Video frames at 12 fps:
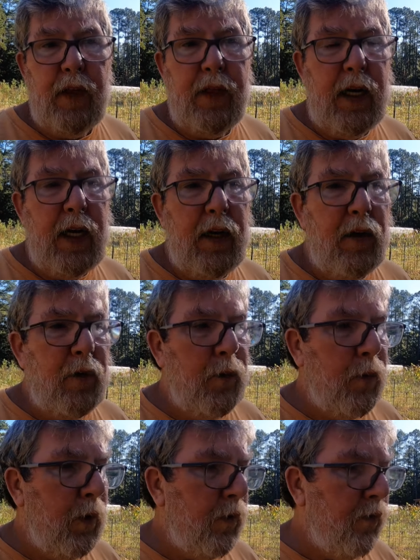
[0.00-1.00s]
There
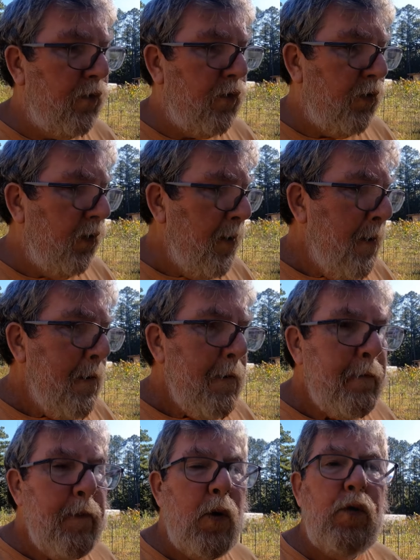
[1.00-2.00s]
was,
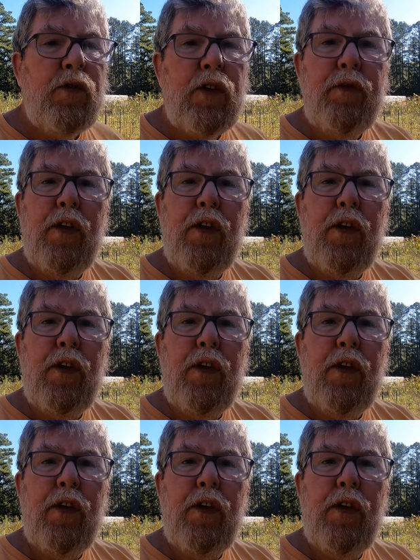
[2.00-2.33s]
most